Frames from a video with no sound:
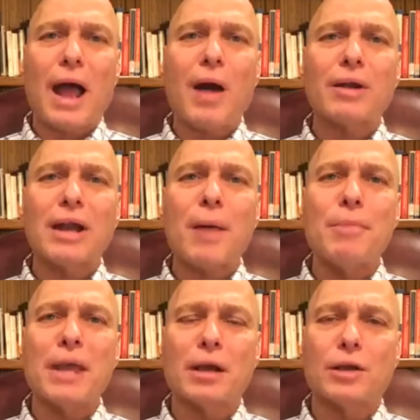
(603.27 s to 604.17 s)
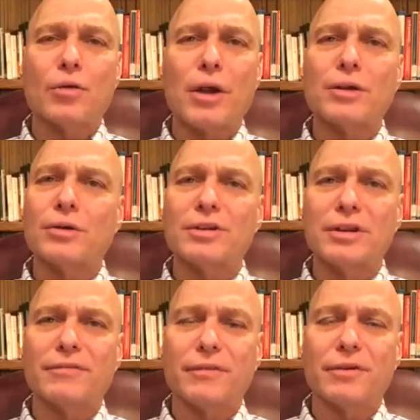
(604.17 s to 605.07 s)
how can I make a greater
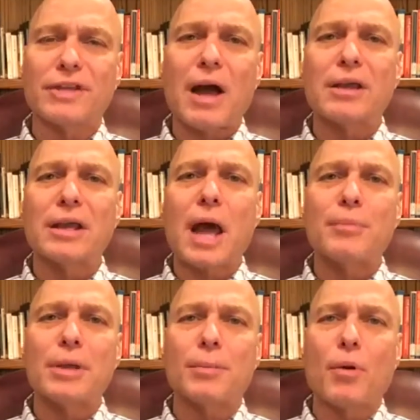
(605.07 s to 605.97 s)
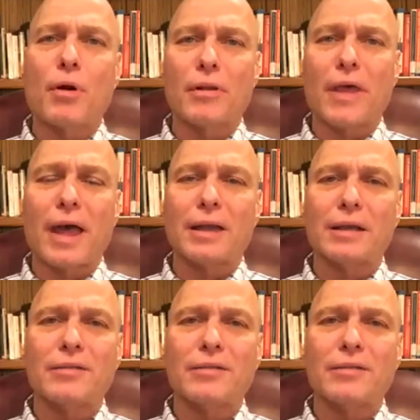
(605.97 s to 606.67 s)
difference? How can I be a part of that?